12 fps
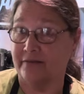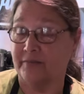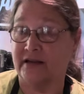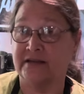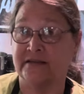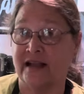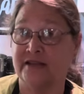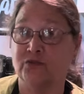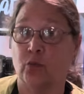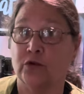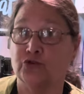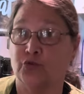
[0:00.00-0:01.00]
because
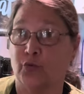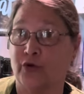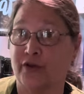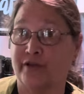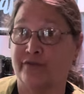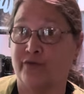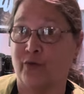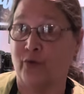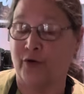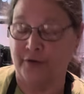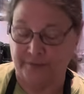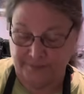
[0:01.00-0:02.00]
that's what you're working for.